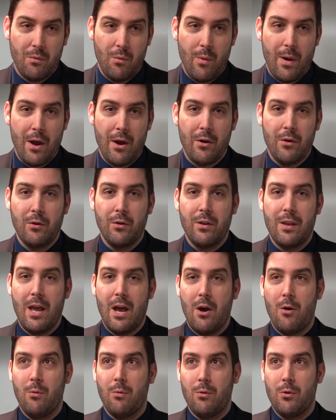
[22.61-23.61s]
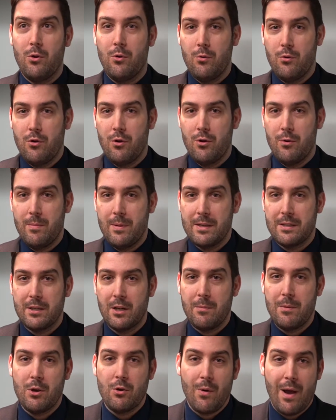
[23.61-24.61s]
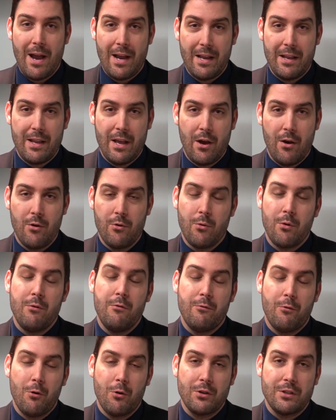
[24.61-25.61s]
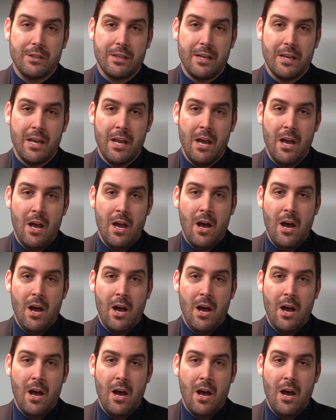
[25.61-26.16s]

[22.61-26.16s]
where now YouTube is going to be cracking down or enforcing